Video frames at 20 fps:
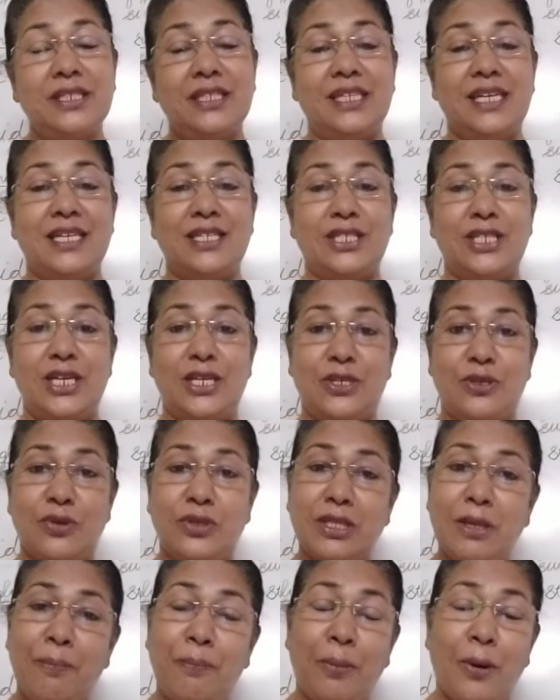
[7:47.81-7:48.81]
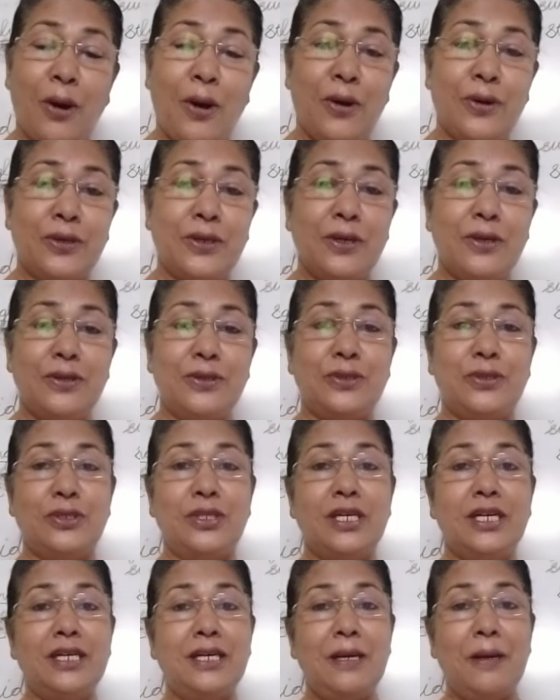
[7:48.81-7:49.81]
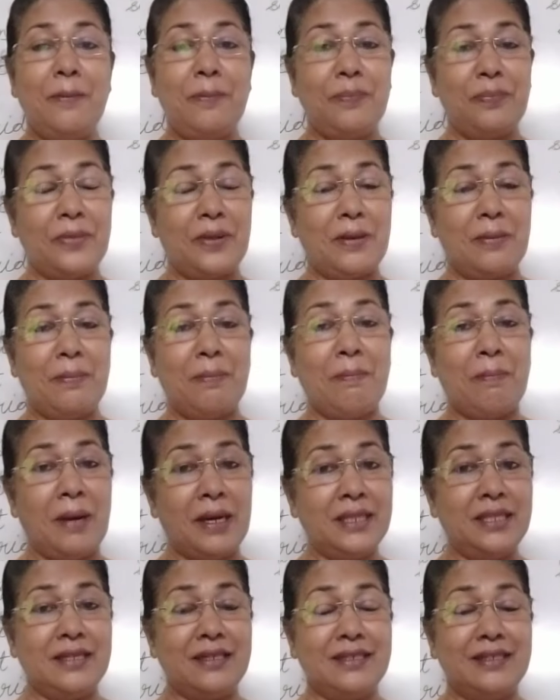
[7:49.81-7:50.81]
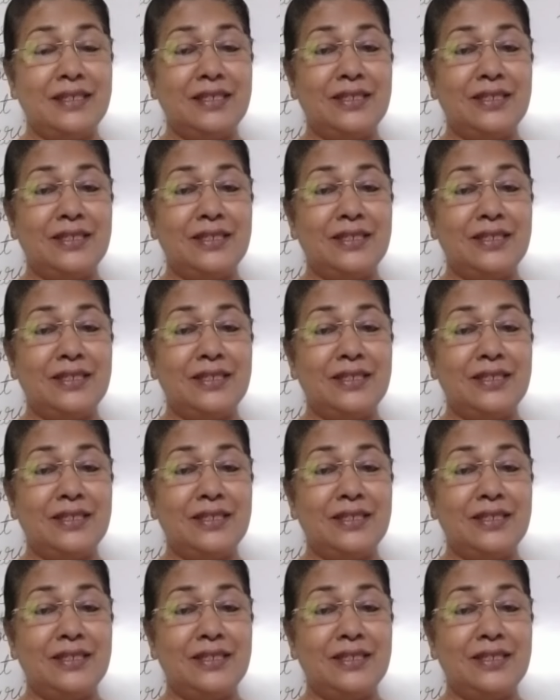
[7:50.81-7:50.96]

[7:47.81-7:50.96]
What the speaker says: Yes, she took the pot to the mother.